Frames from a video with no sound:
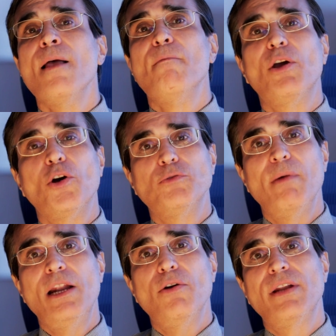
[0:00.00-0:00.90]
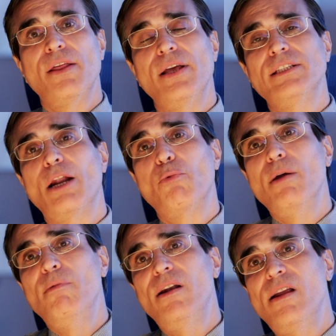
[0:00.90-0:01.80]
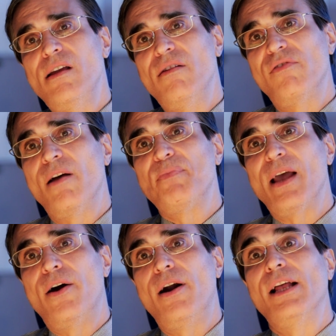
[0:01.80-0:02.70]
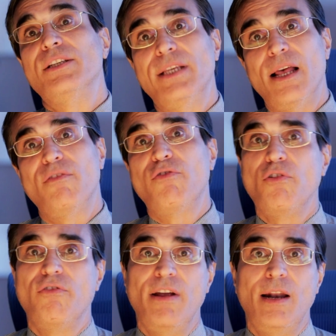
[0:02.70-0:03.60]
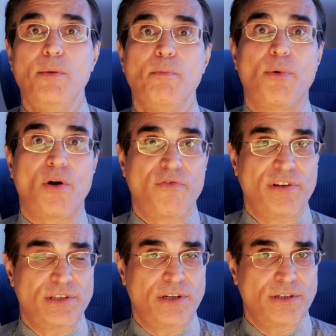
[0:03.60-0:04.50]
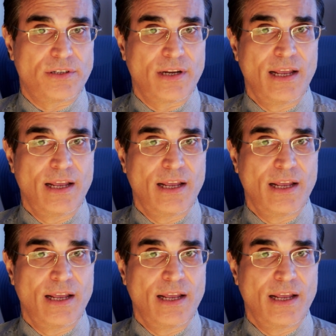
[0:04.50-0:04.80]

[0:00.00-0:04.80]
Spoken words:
because many of the things that we believe are self-fulfilling prophecies.